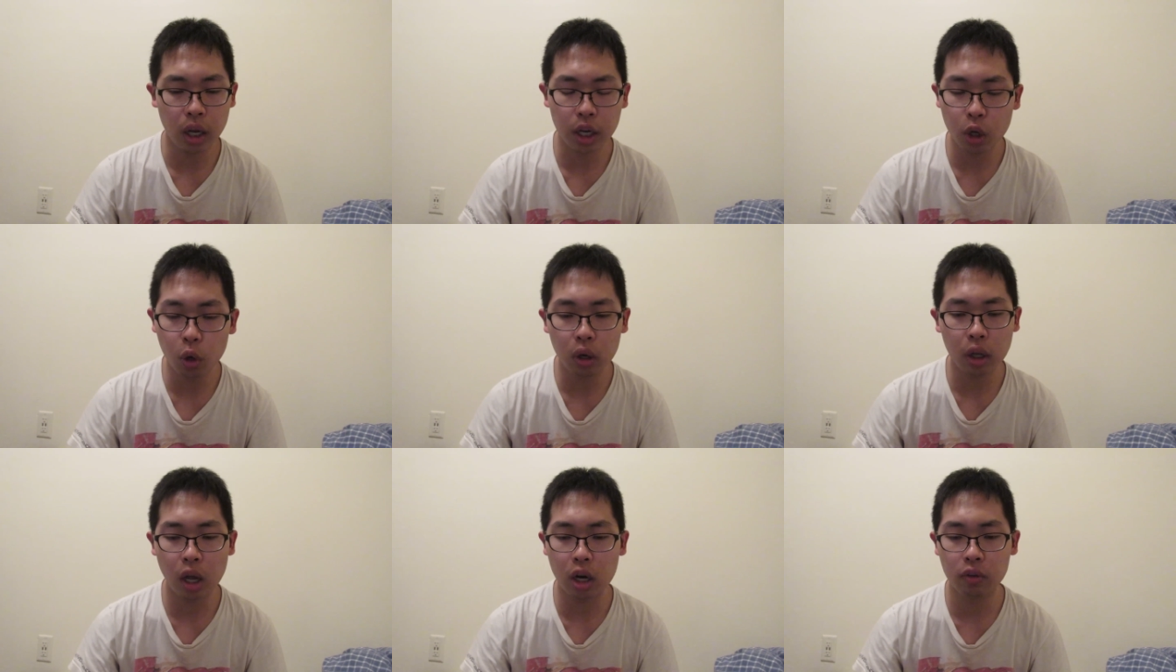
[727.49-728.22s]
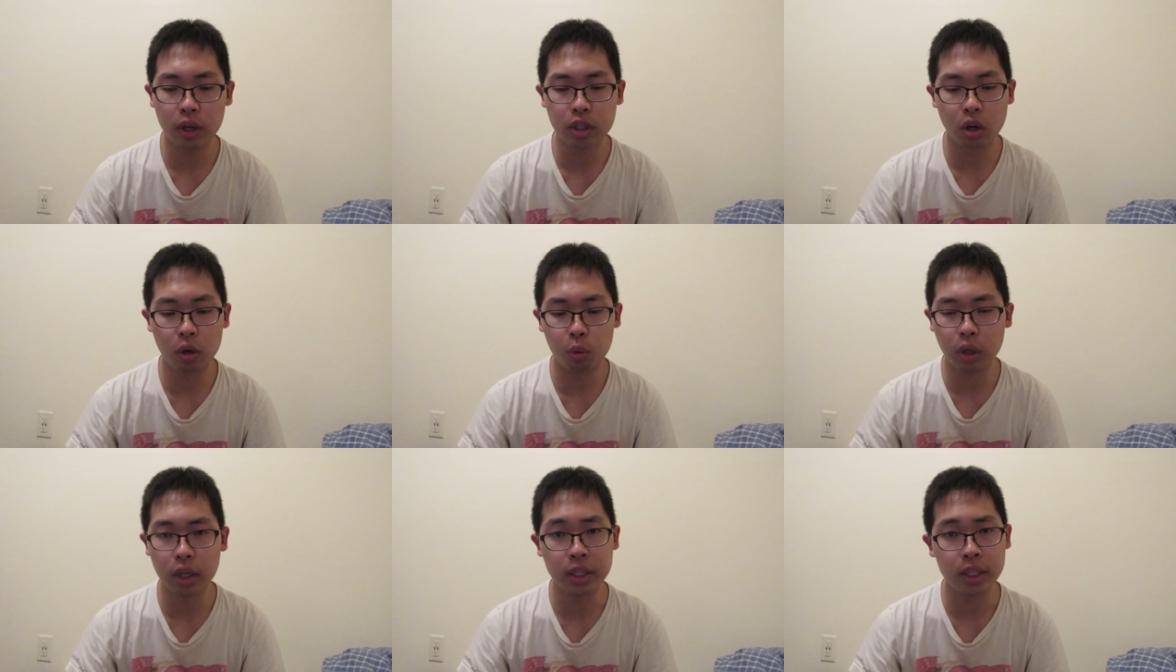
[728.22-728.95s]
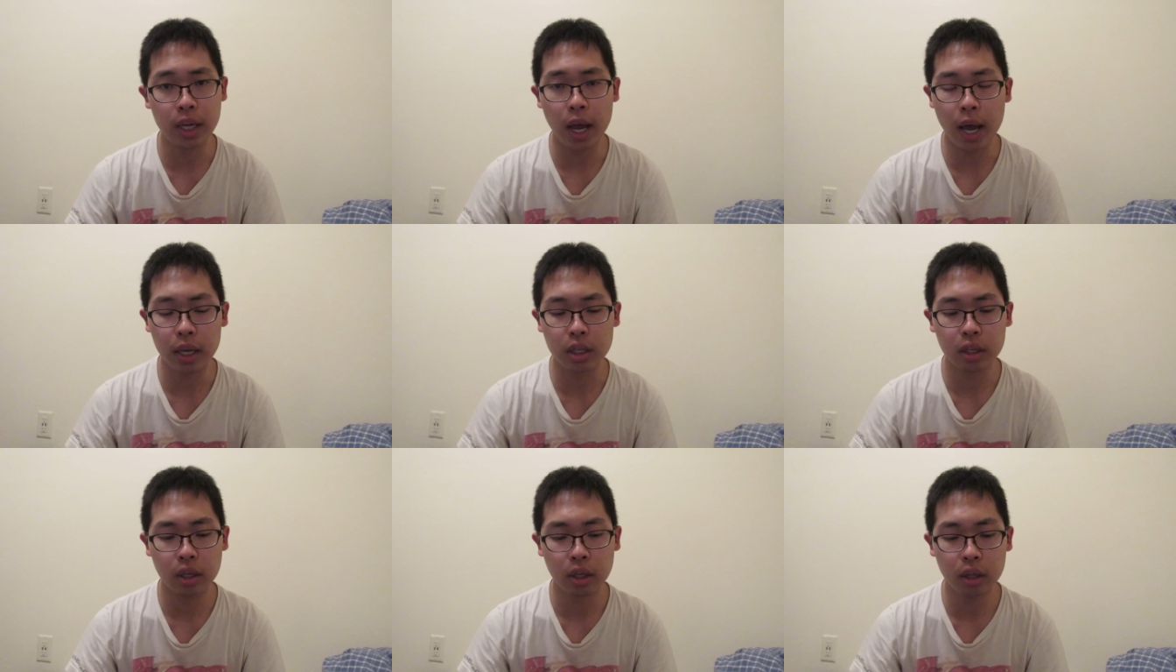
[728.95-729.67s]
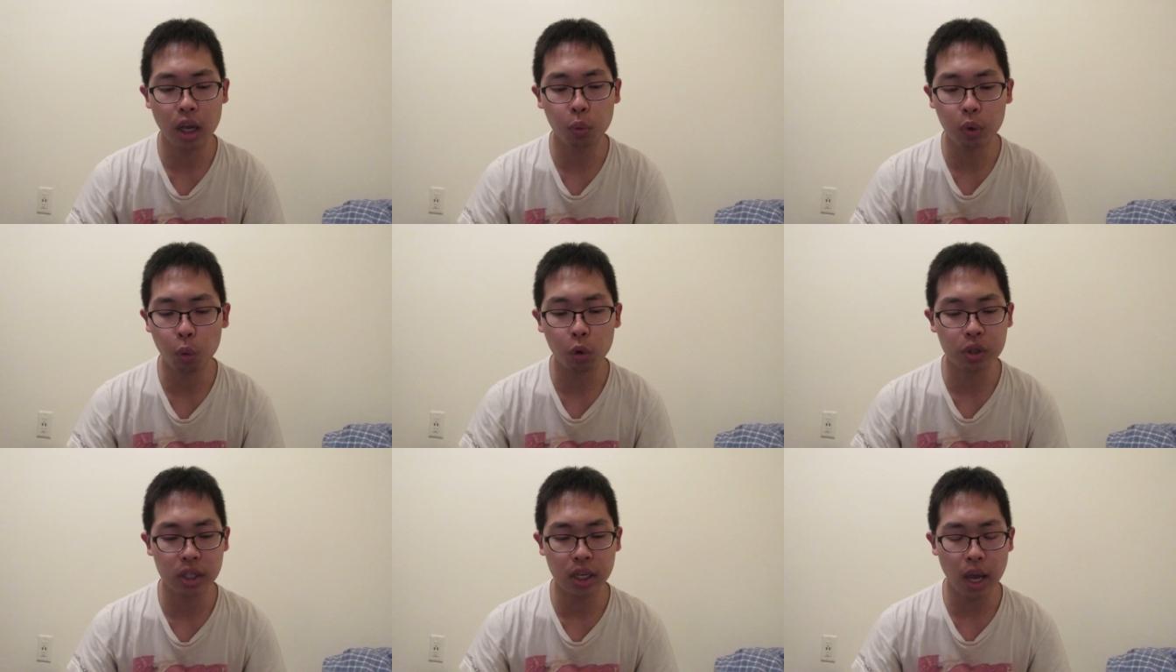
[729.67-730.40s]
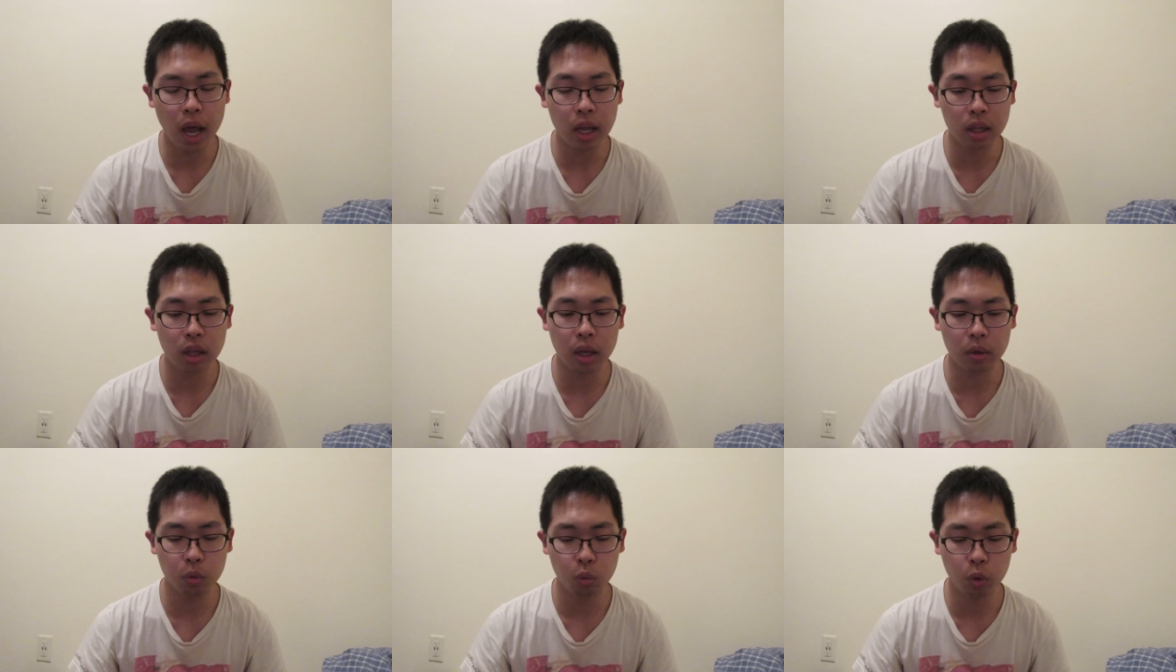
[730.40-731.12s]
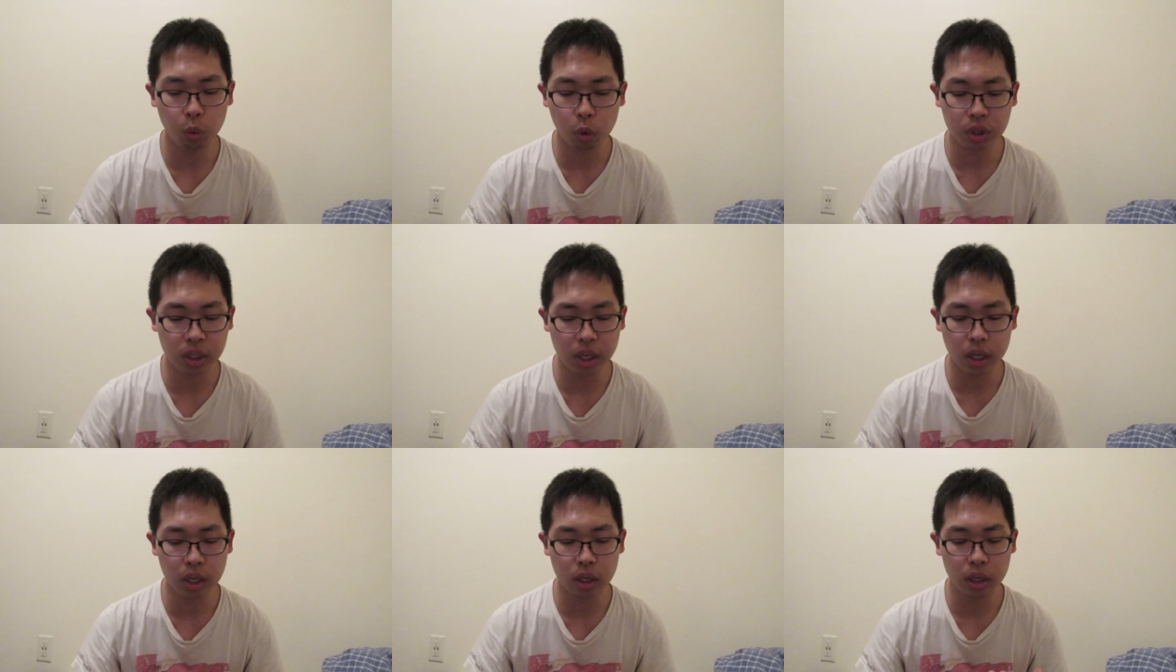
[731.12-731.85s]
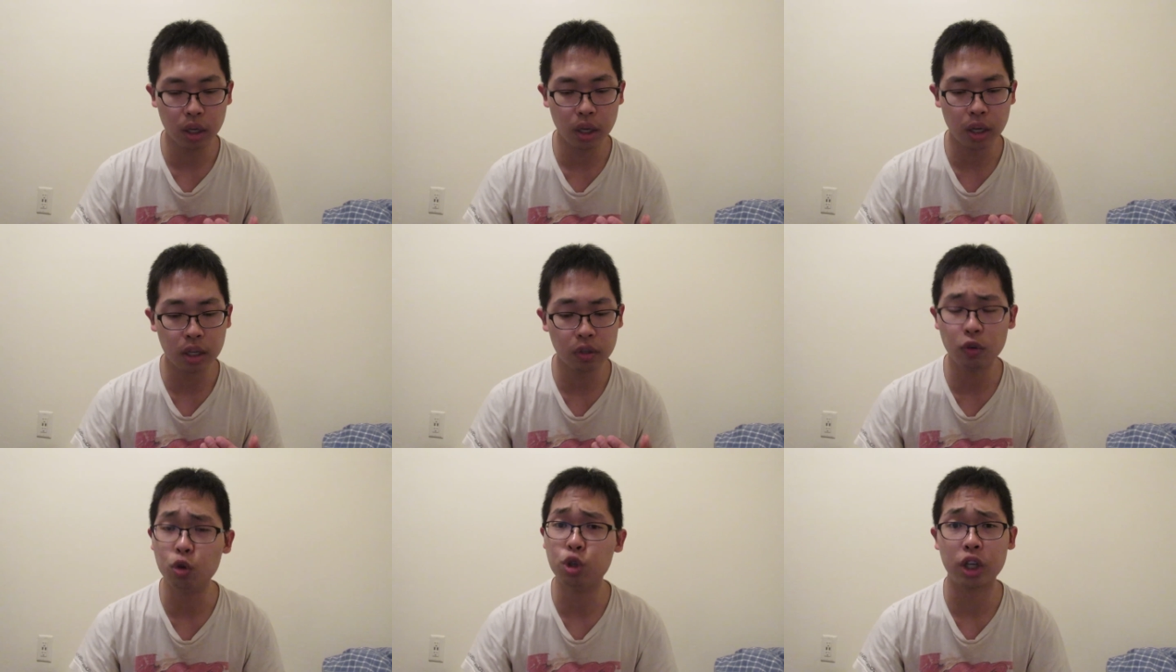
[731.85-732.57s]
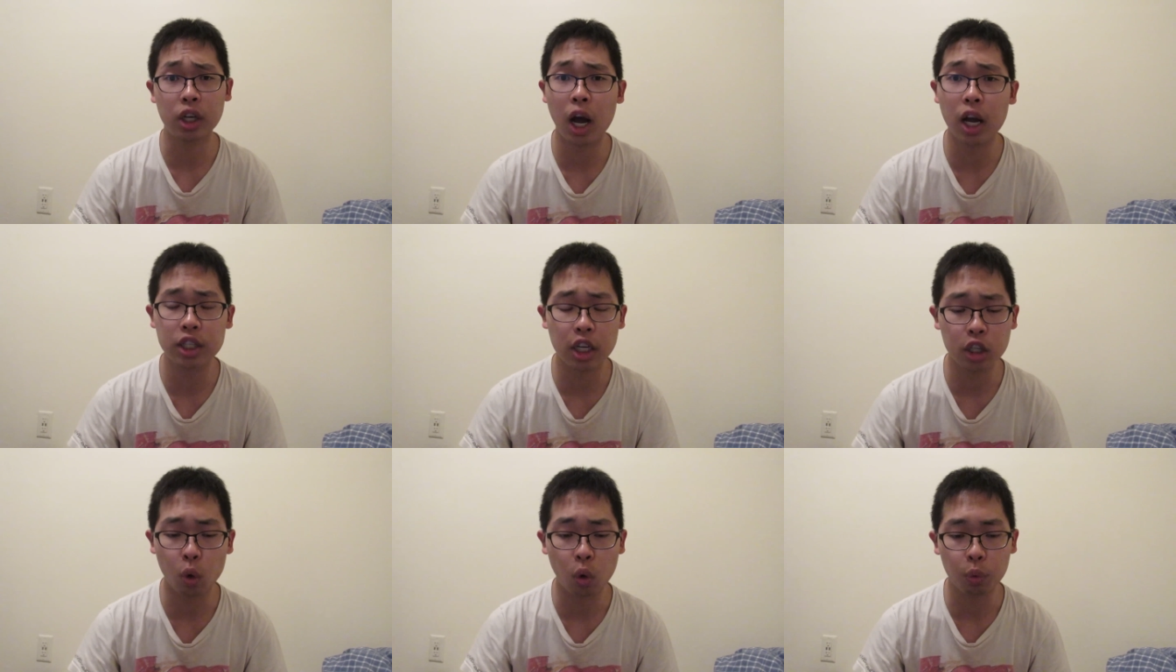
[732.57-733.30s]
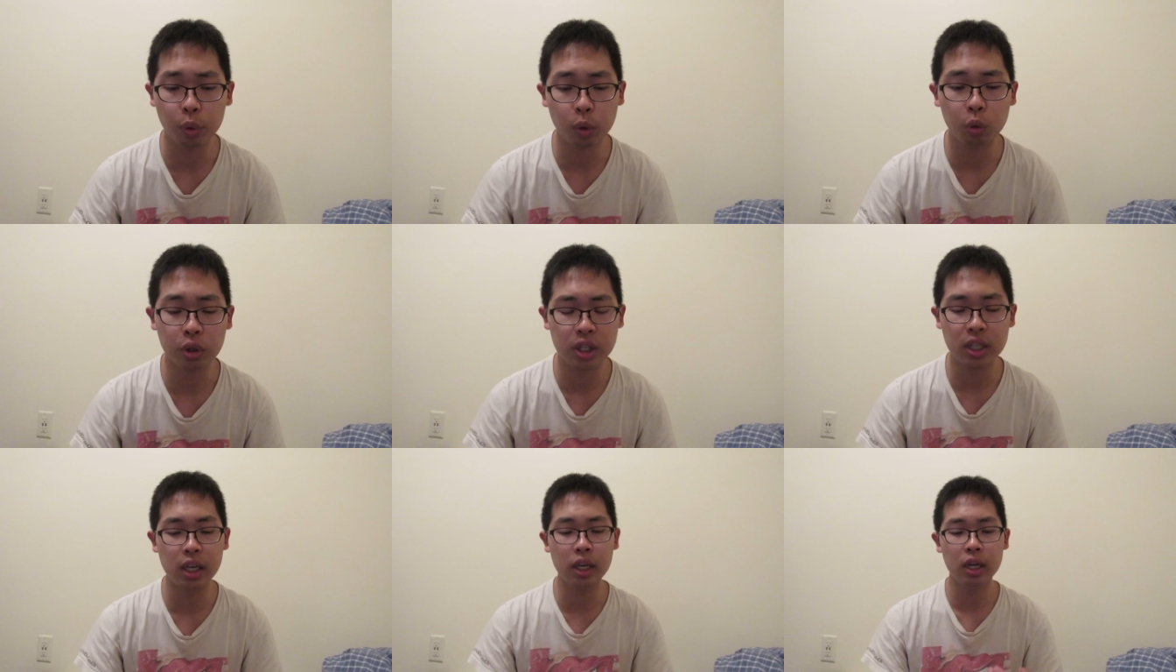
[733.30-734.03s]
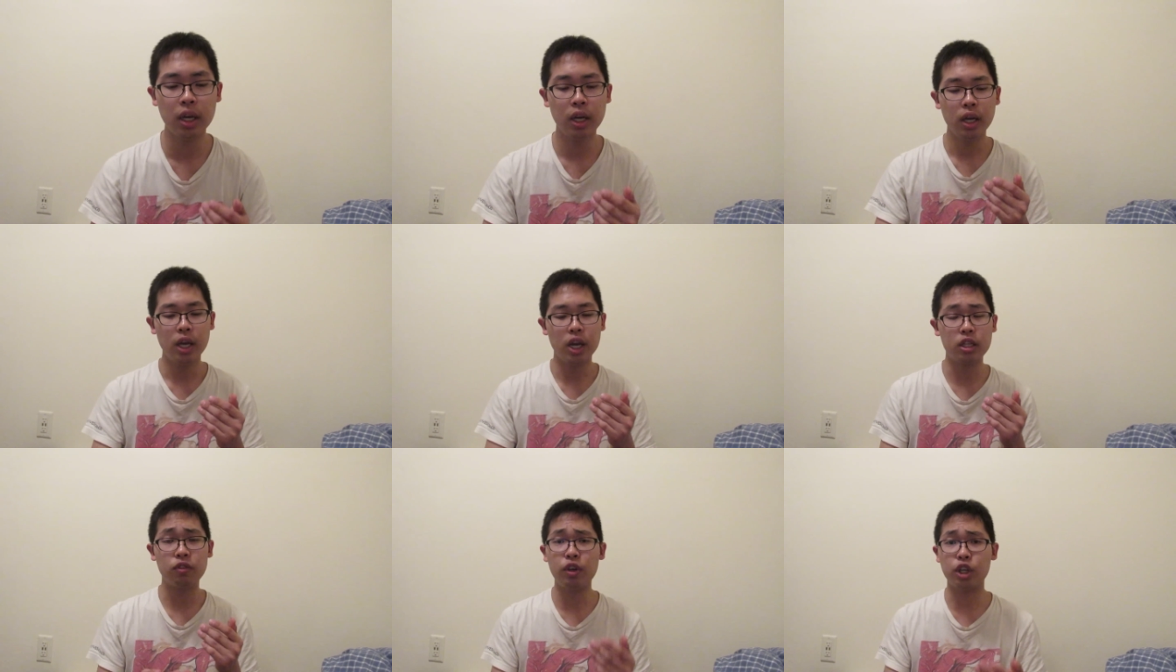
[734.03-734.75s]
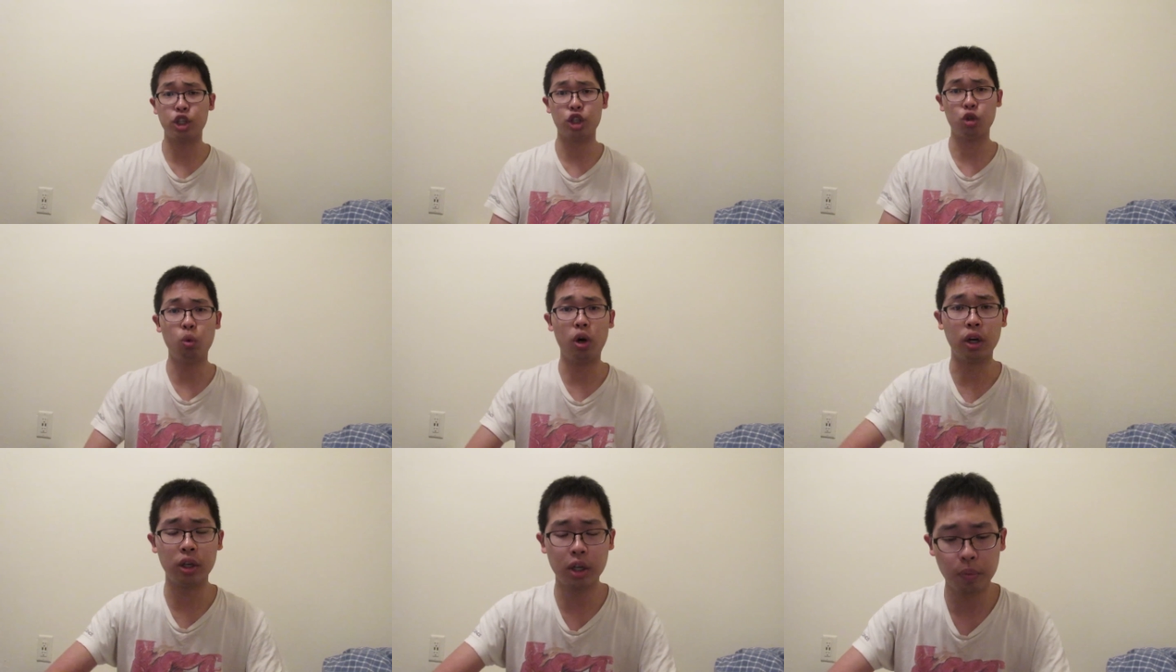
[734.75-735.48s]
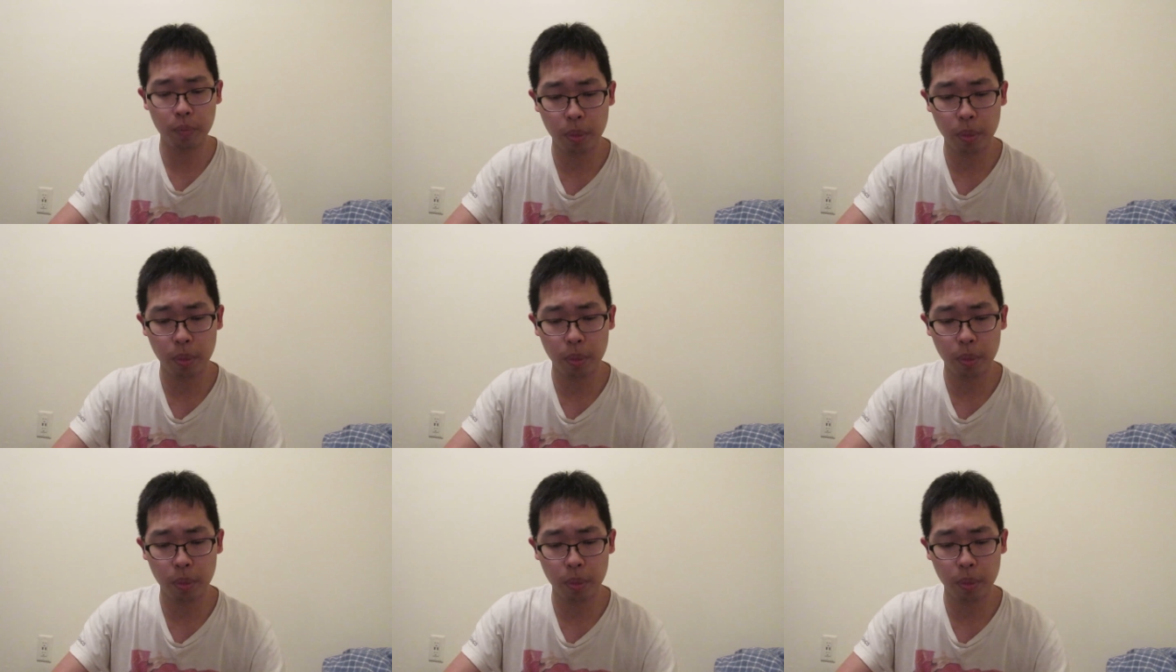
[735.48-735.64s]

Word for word: I know a lot of us are really sad that we won't see anything, we won't see his future content, or we won't see his finished work.